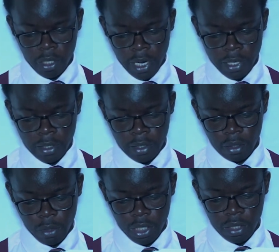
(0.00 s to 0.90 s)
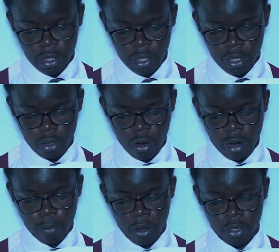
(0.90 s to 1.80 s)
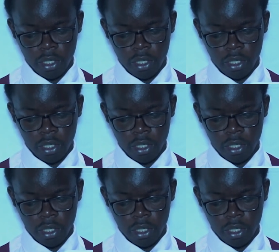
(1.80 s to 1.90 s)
S, which is all about